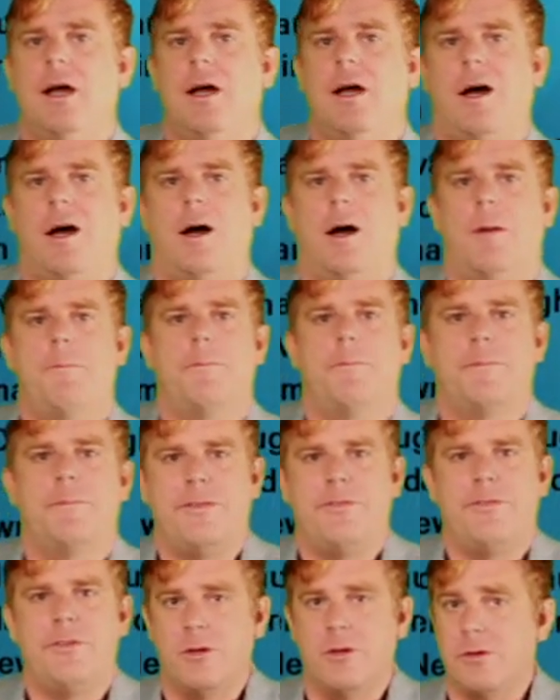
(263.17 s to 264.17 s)
Um,
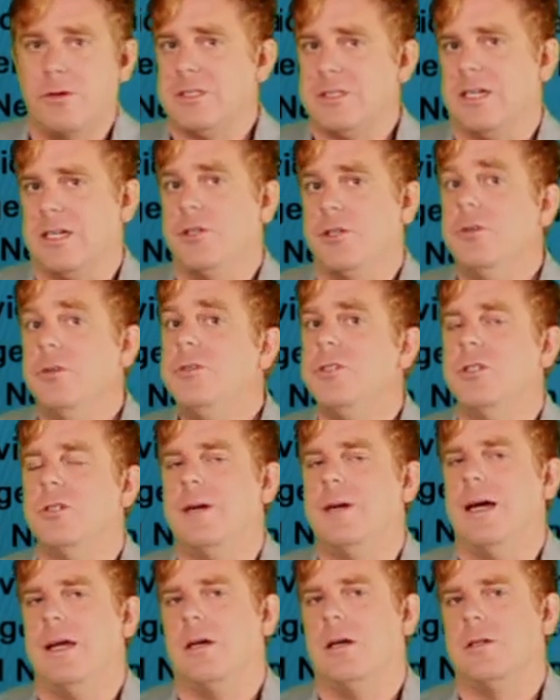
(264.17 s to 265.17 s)
if you notice on YouTube,
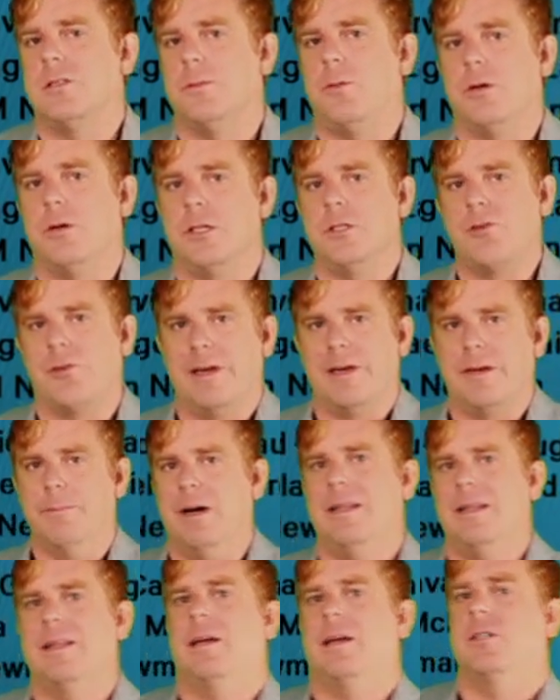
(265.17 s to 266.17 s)
I also put a join
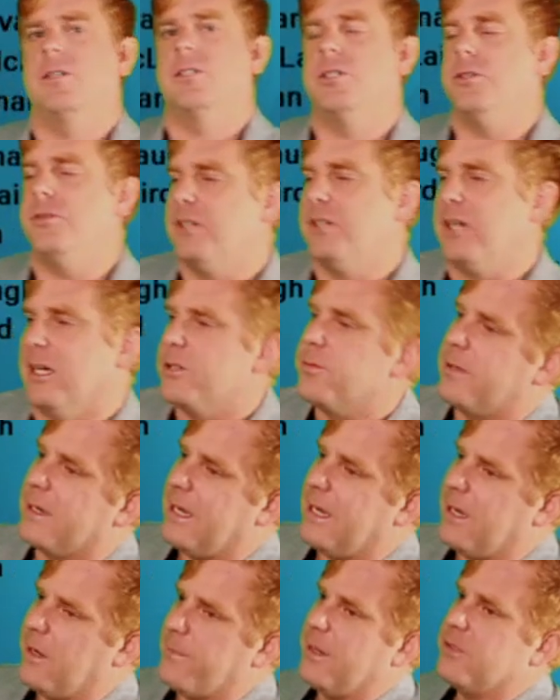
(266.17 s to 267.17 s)
button there too. If you guys want to
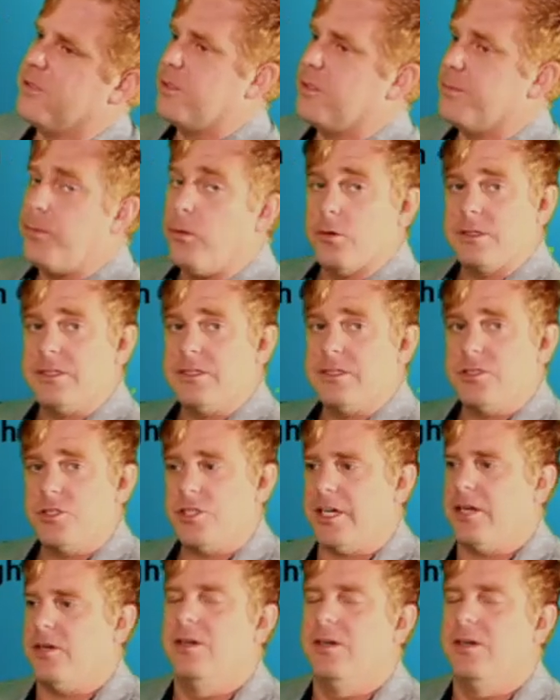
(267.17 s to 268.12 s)
help out, support this channel.